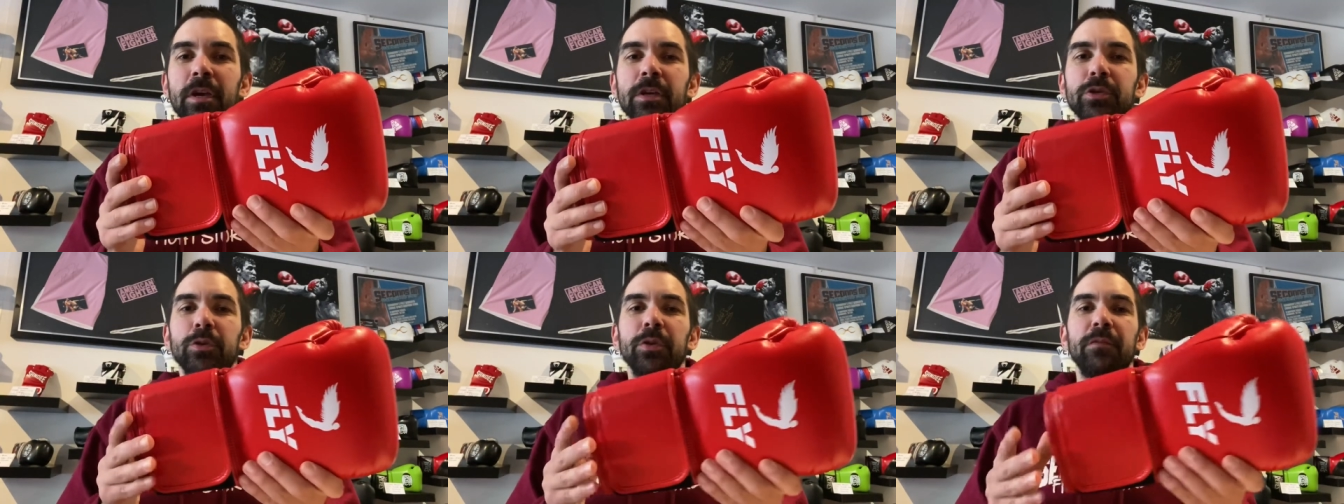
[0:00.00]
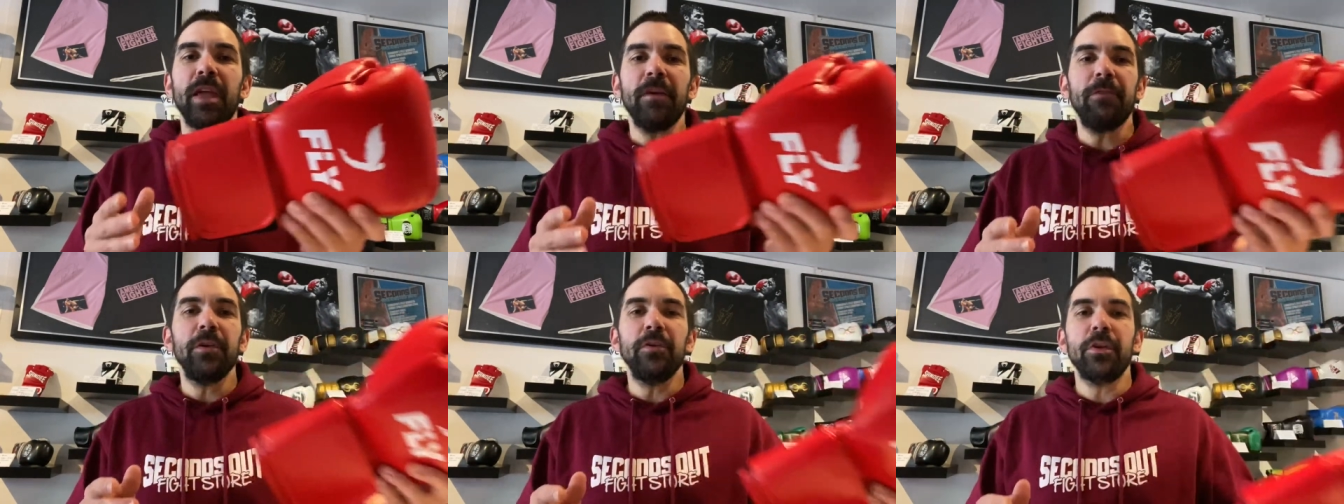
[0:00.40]
So they've
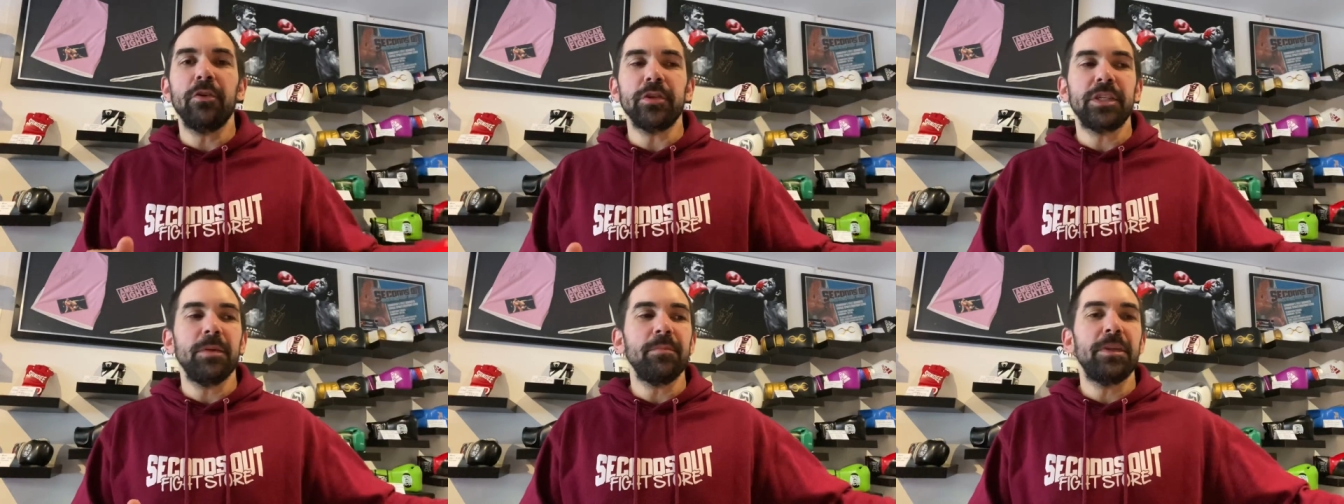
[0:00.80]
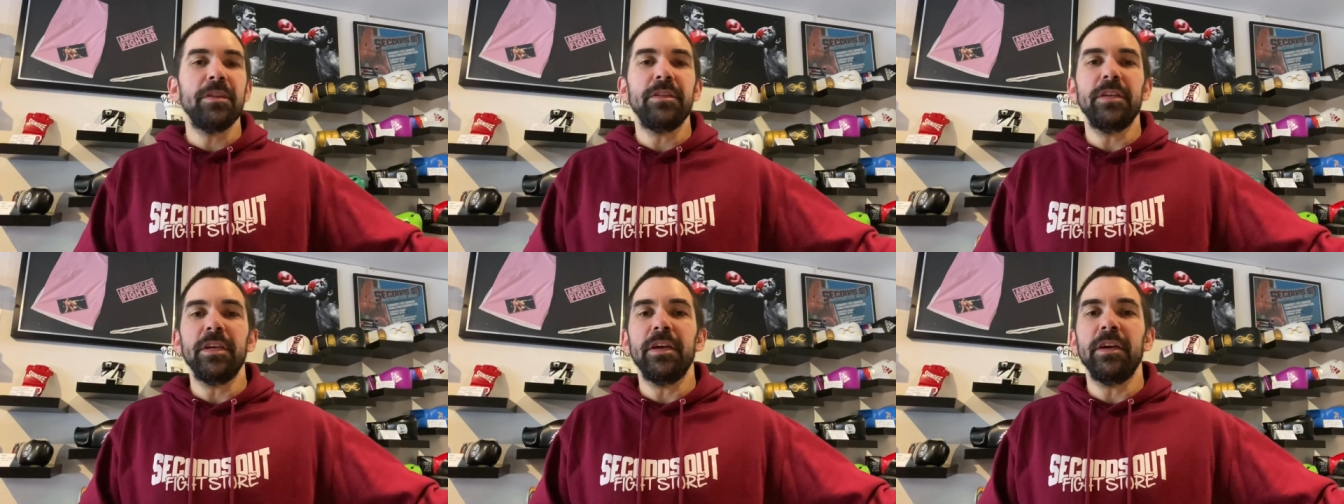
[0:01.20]
definitely got something
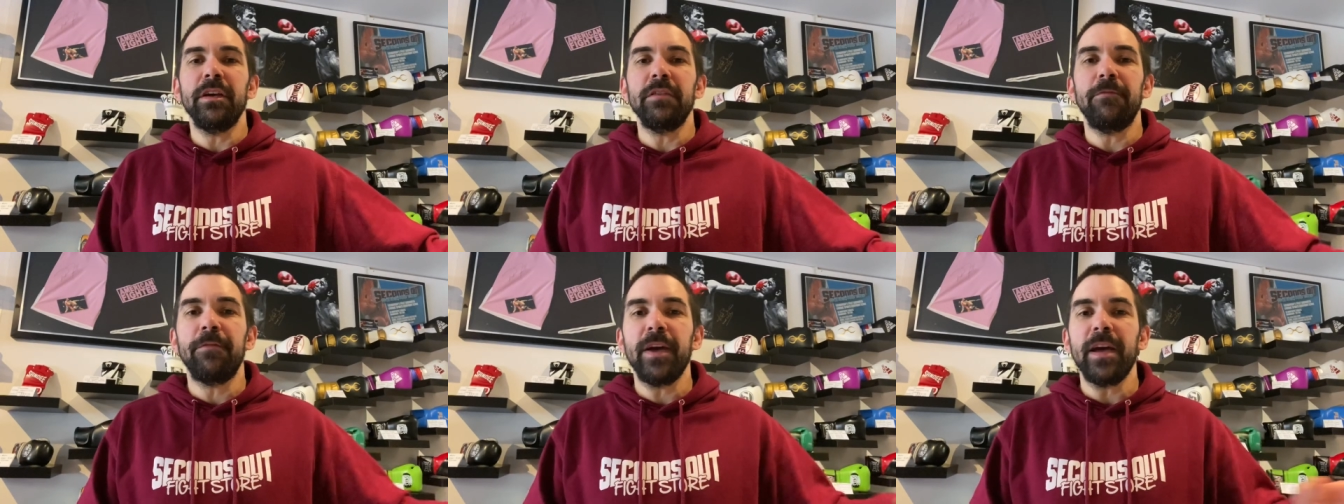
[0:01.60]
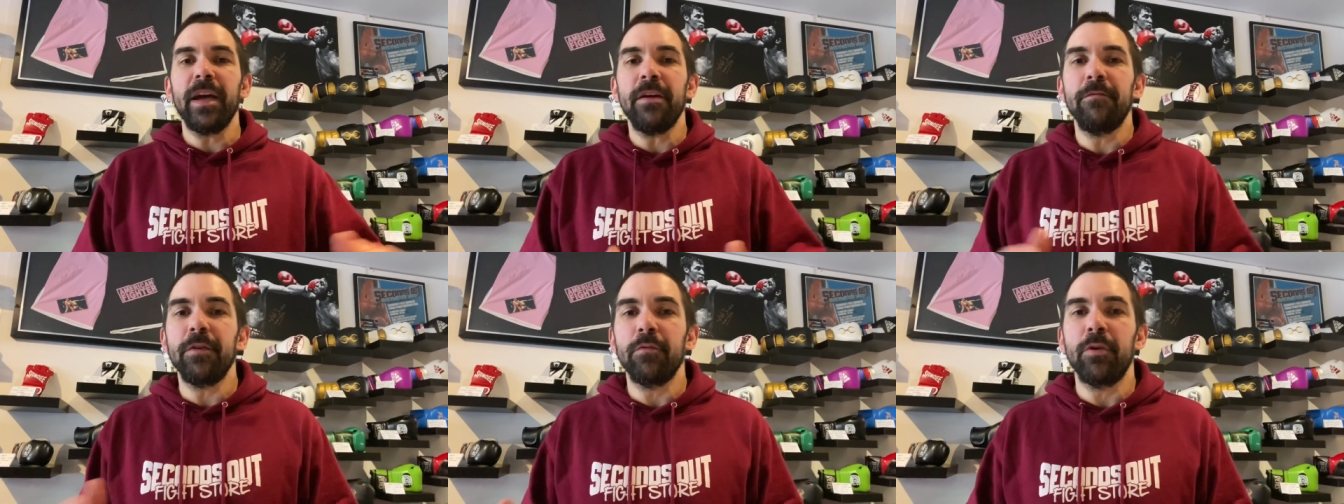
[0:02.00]
to fit
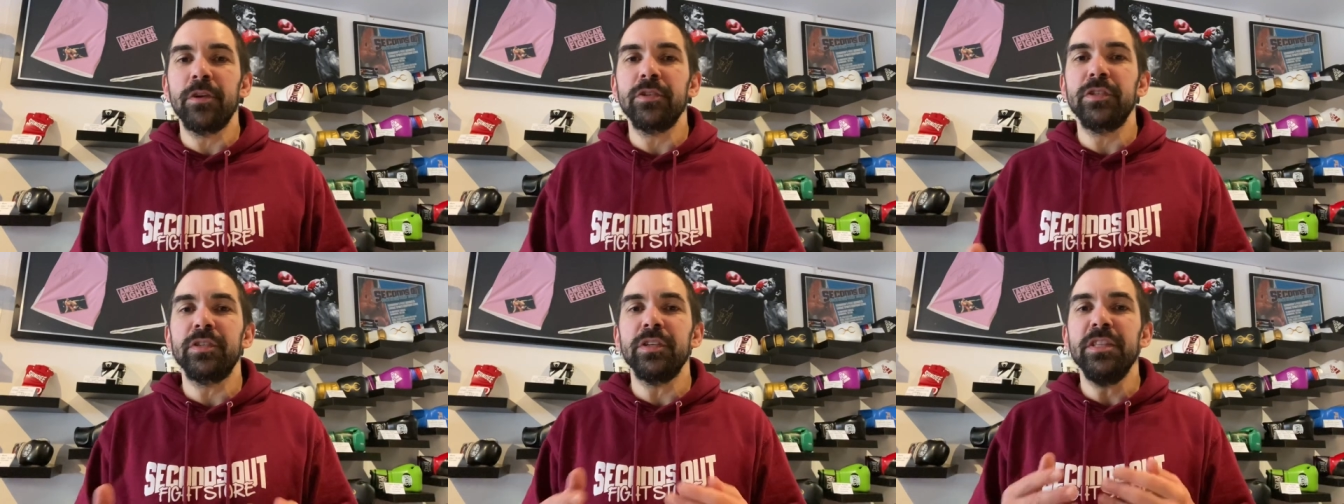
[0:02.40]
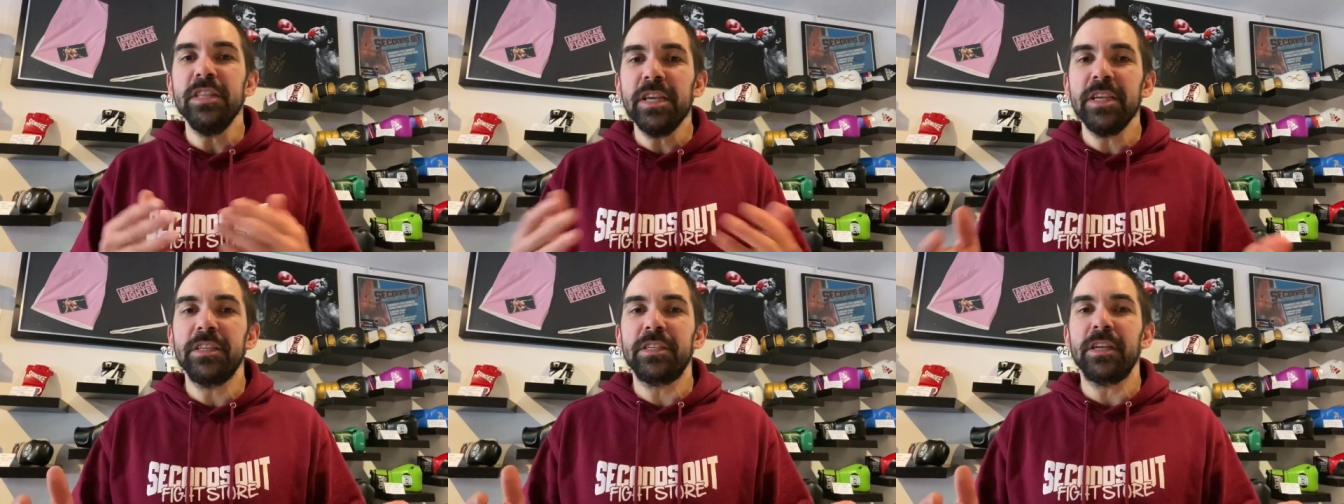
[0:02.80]
everyone's
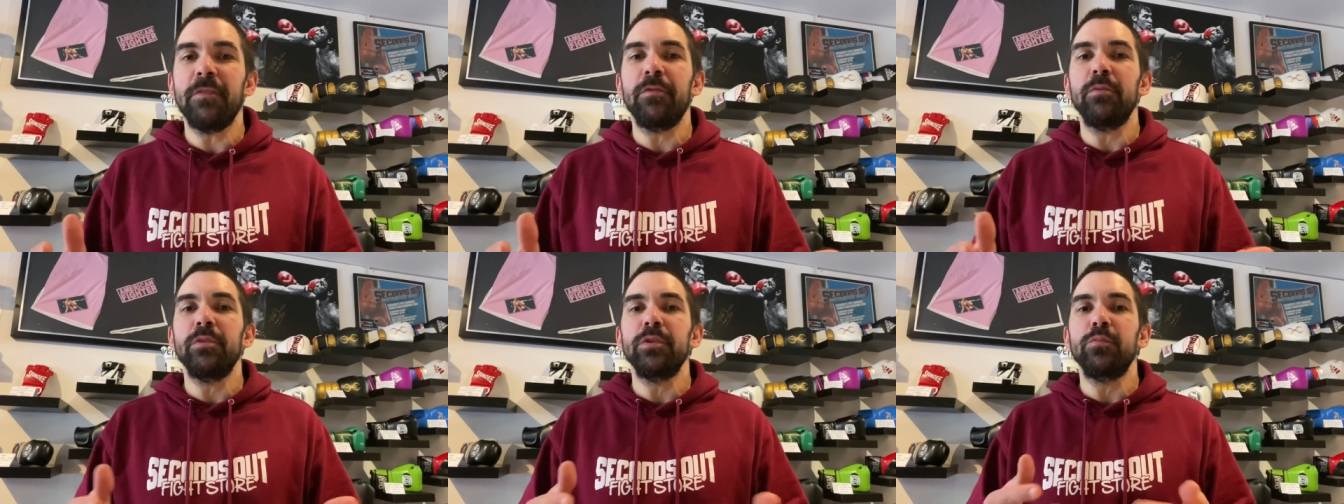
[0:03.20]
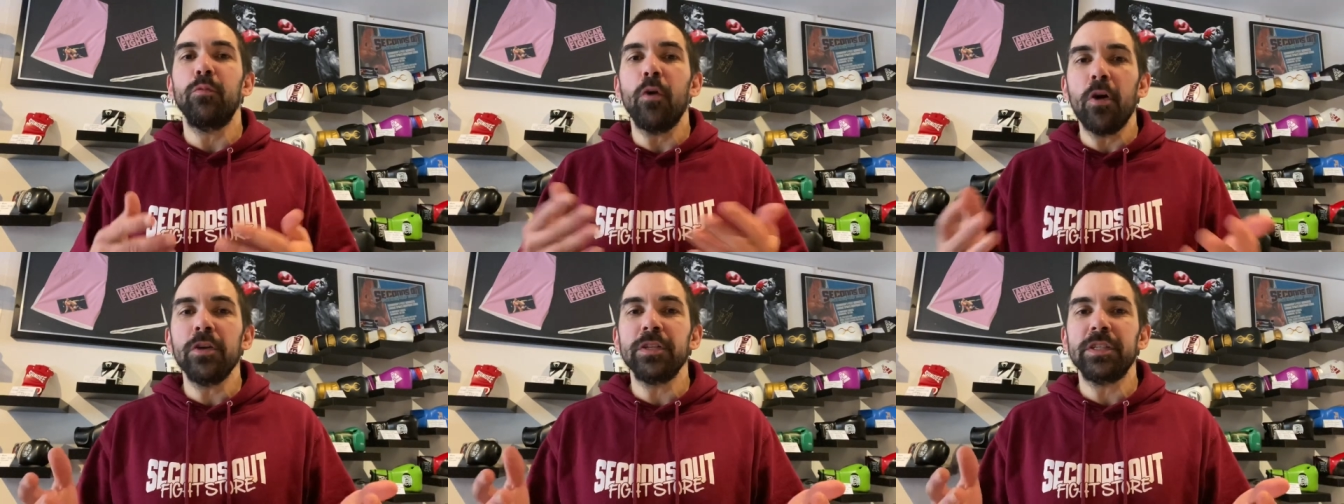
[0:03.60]
needs, everyone's
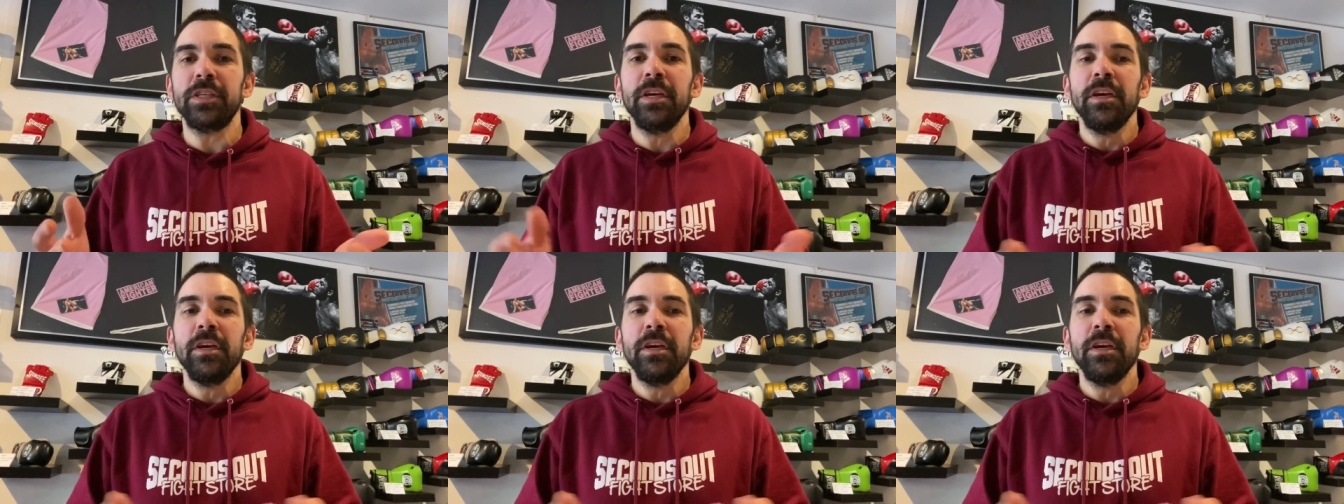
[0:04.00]
wants.